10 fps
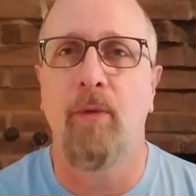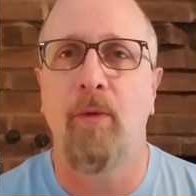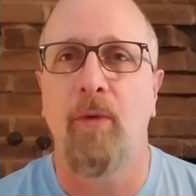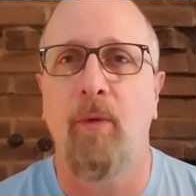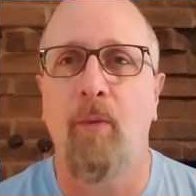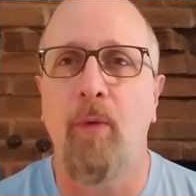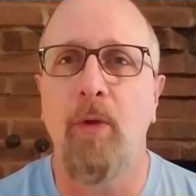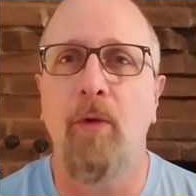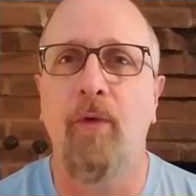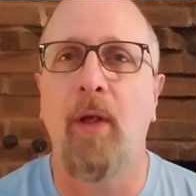And when you
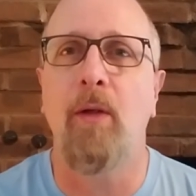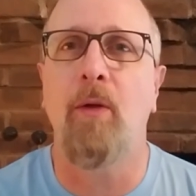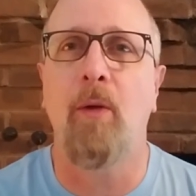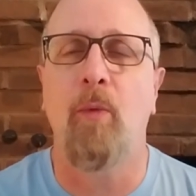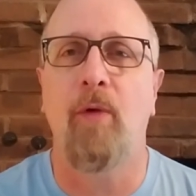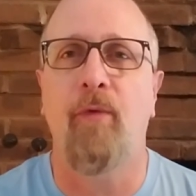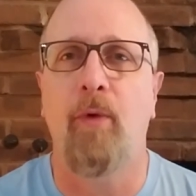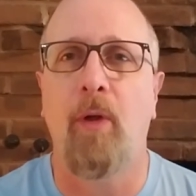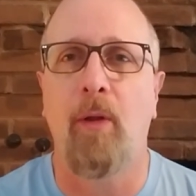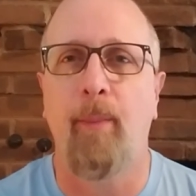say you're going to work for all
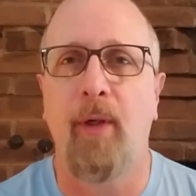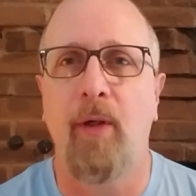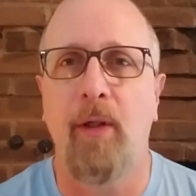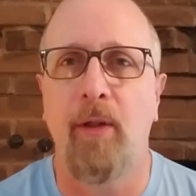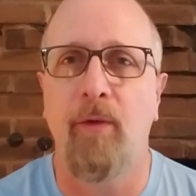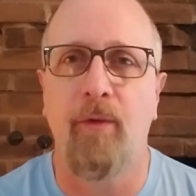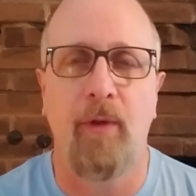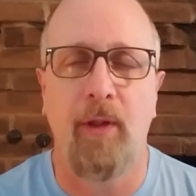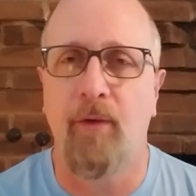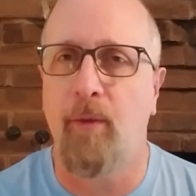Americans,
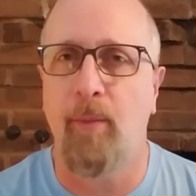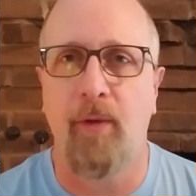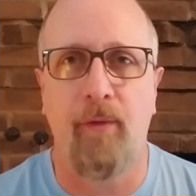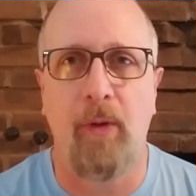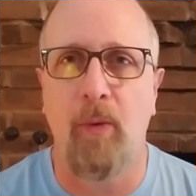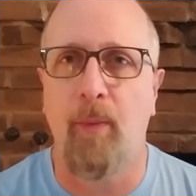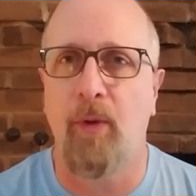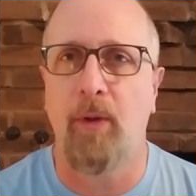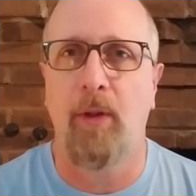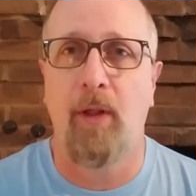it's a misnomer.
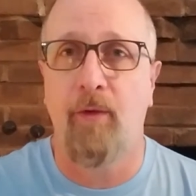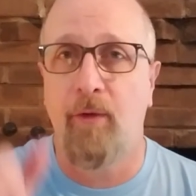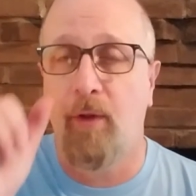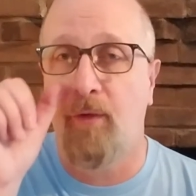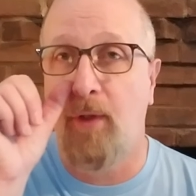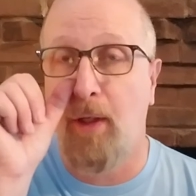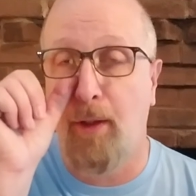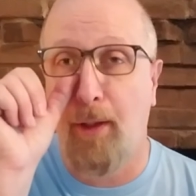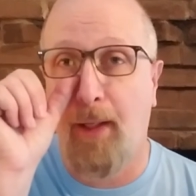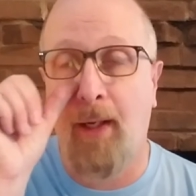It's just not going to
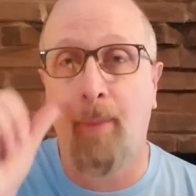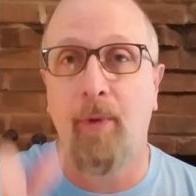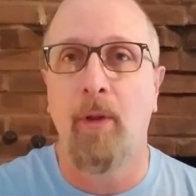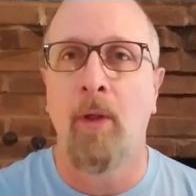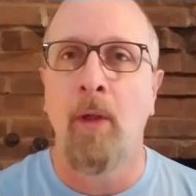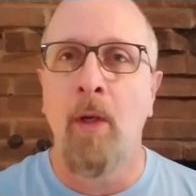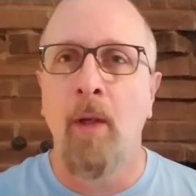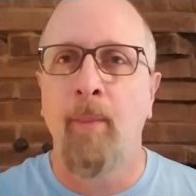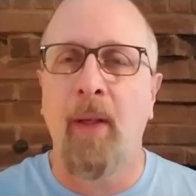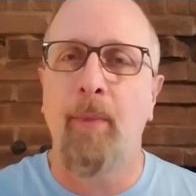happen.
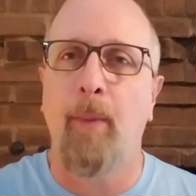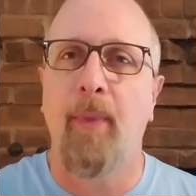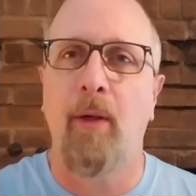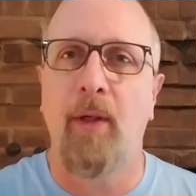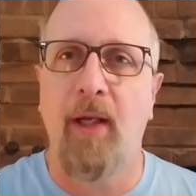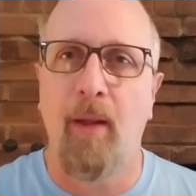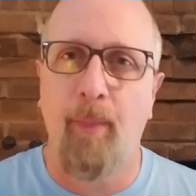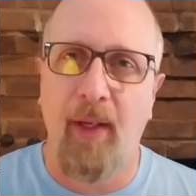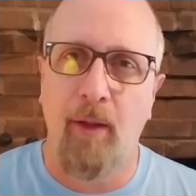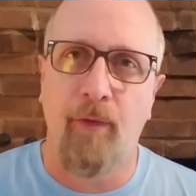Maybe a better campaign
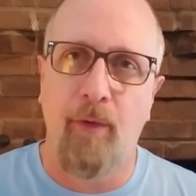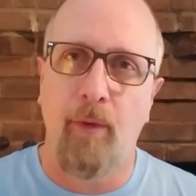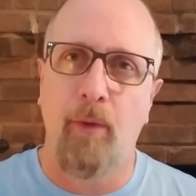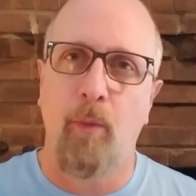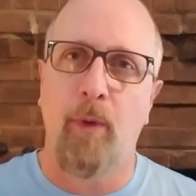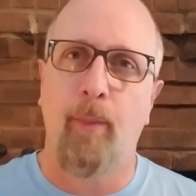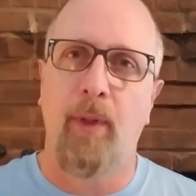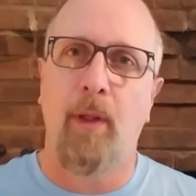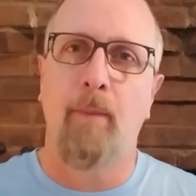slogan would have been,